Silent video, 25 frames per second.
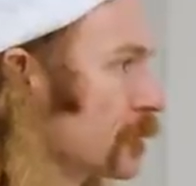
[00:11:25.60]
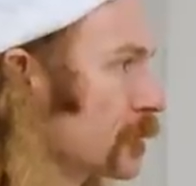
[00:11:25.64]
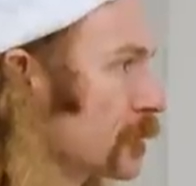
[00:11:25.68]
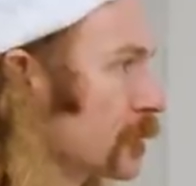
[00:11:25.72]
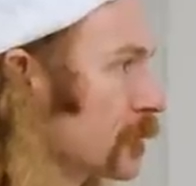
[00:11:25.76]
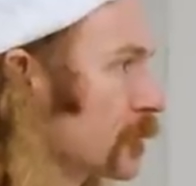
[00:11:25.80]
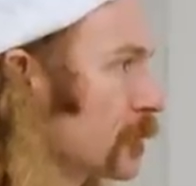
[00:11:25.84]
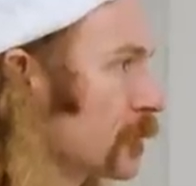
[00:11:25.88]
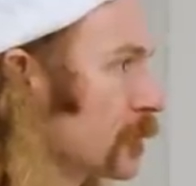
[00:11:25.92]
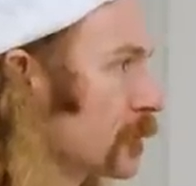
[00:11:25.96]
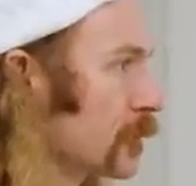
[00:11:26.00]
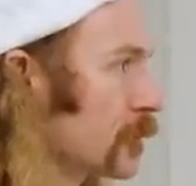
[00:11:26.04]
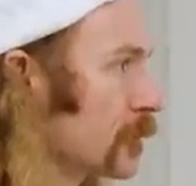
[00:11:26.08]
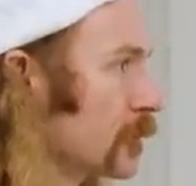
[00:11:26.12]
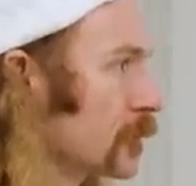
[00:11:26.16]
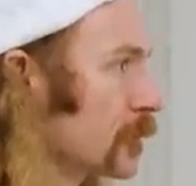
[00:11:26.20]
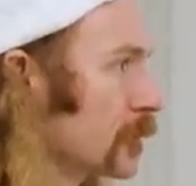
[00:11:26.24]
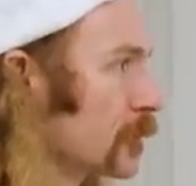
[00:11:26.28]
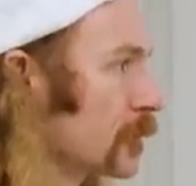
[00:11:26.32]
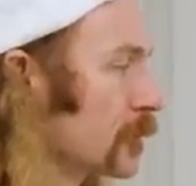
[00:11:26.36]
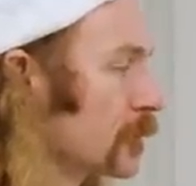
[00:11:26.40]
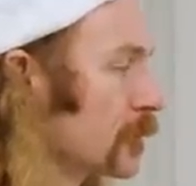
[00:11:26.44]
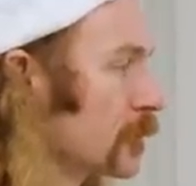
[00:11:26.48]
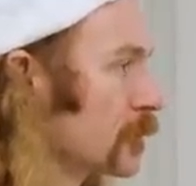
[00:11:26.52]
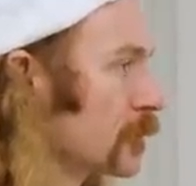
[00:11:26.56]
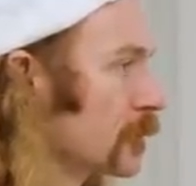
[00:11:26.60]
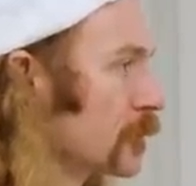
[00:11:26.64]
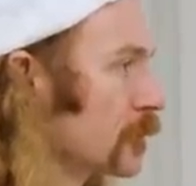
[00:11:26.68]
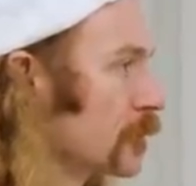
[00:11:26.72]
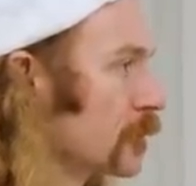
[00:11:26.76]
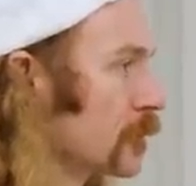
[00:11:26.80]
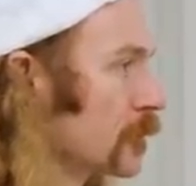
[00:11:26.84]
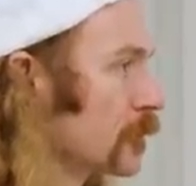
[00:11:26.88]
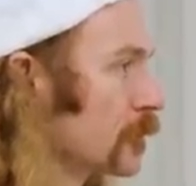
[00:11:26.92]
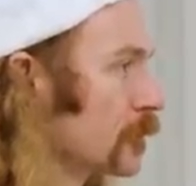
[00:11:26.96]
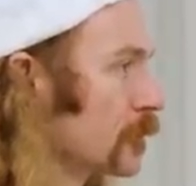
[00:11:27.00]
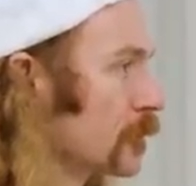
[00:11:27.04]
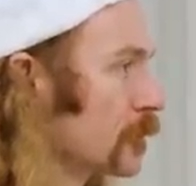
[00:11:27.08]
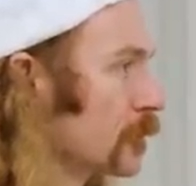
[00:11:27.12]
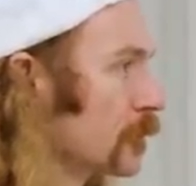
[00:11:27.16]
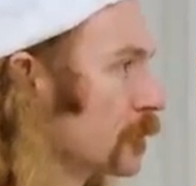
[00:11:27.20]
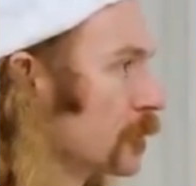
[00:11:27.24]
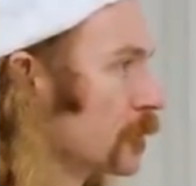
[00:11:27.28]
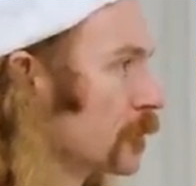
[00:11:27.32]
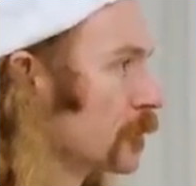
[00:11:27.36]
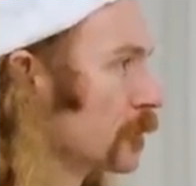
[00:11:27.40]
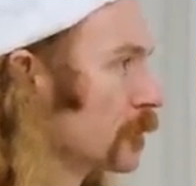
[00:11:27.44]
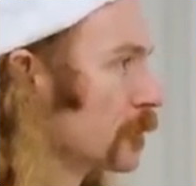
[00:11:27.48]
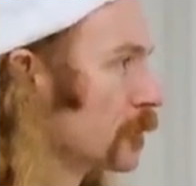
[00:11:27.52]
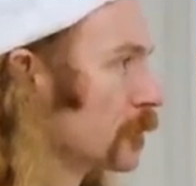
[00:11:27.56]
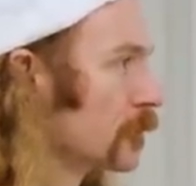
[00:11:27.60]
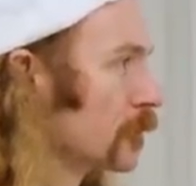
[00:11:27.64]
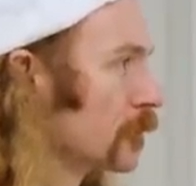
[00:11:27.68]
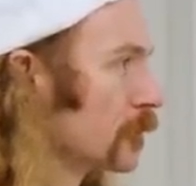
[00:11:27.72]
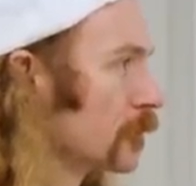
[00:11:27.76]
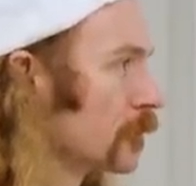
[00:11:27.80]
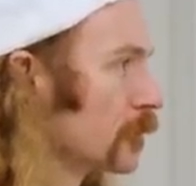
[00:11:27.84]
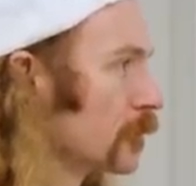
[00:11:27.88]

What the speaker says: The person shown says nothing.